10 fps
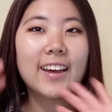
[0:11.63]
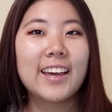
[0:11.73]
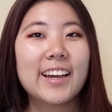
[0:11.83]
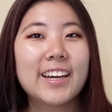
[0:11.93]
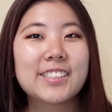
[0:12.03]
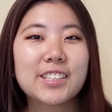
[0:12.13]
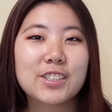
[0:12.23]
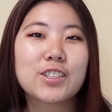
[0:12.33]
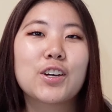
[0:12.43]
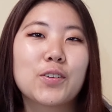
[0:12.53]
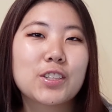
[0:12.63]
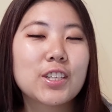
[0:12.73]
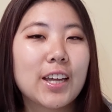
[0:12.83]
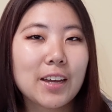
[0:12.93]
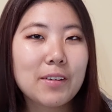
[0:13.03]
Hey guys, so
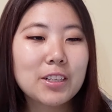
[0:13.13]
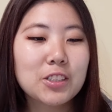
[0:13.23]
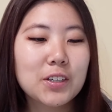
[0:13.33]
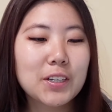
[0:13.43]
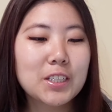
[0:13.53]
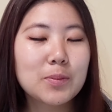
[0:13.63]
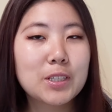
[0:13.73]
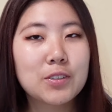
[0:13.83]
today I'm actually going to be